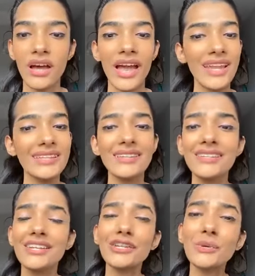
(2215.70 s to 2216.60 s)
Anything
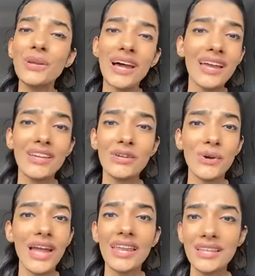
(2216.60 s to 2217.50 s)
that you like,
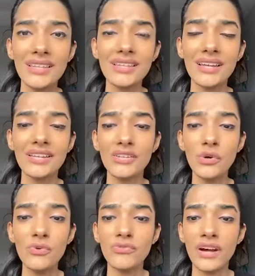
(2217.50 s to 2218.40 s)
anything that
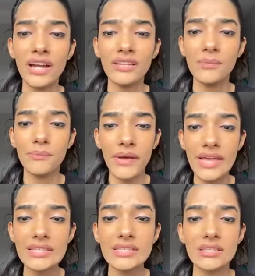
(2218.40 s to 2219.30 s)
you find the
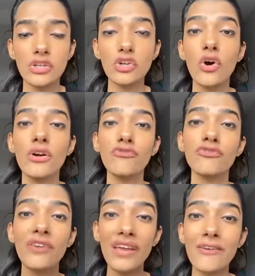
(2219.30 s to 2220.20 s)
best, your
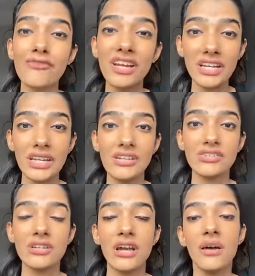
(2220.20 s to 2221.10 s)
favorite
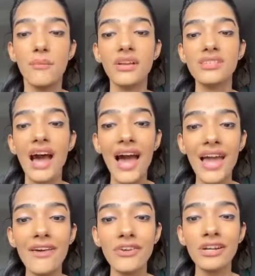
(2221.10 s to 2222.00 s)
niche. Because I
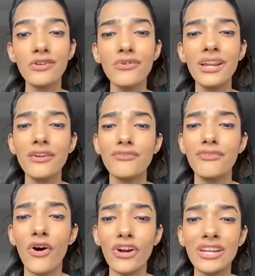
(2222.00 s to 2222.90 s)
have written over like
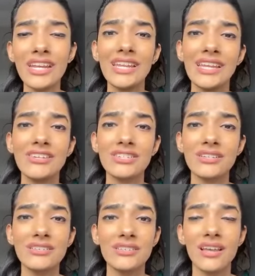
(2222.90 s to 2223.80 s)
40
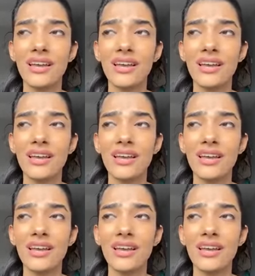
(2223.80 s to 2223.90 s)
niches,